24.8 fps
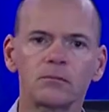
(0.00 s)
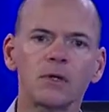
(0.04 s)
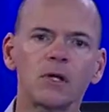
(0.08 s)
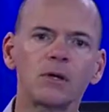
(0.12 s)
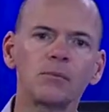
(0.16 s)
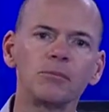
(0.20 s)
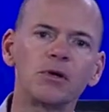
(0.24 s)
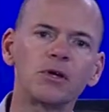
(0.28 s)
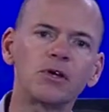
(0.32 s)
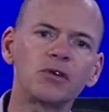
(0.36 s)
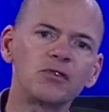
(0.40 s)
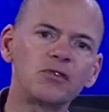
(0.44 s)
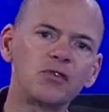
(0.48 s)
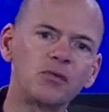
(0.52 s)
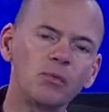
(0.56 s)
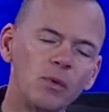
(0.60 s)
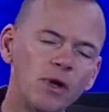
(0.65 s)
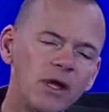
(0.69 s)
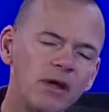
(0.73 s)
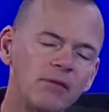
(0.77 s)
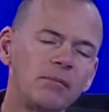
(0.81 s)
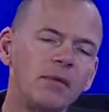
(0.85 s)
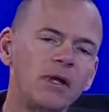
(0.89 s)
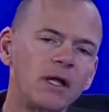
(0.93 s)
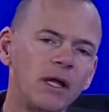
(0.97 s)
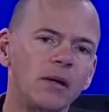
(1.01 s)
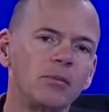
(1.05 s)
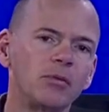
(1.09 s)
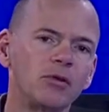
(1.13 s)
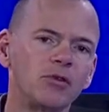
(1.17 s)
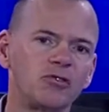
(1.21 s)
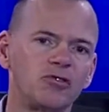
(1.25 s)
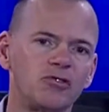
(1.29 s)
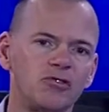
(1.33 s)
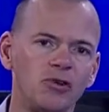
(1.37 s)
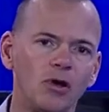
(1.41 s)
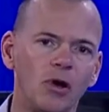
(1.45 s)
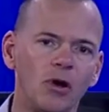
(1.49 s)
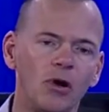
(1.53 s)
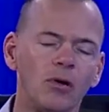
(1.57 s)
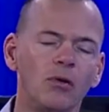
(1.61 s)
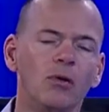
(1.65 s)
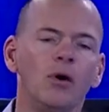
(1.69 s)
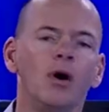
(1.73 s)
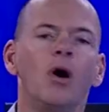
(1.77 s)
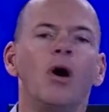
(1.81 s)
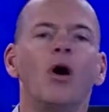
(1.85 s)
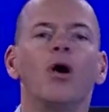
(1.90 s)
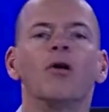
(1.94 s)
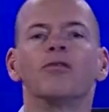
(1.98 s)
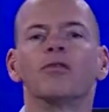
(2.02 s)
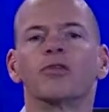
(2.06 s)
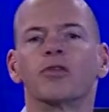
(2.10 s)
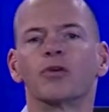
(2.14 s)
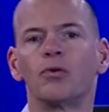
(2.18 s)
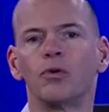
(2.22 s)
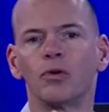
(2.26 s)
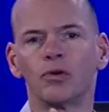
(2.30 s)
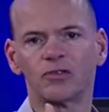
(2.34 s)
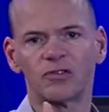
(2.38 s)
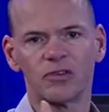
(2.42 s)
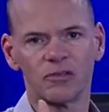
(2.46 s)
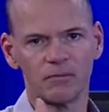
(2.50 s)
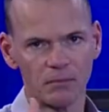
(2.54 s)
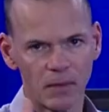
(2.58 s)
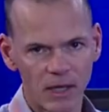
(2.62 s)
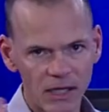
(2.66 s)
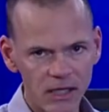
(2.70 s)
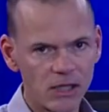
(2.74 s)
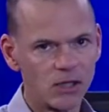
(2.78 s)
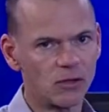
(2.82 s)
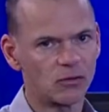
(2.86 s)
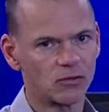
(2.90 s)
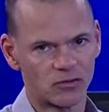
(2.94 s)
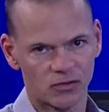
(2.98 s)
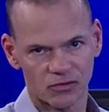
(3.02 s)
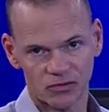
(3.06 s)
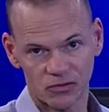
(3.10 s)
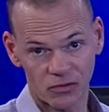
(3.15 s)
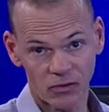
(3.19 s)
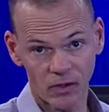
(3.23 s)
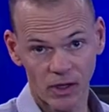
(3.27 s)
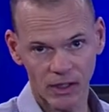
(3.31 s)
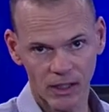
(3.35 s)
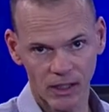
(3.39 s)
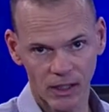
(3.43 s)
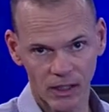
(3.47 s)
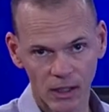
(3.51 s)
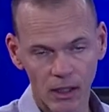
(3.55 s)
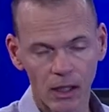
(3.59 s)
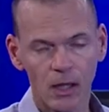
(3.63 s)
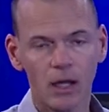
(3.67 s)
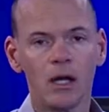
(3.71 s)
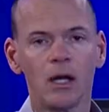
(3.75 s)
Because we have been able to show over the course of many years of study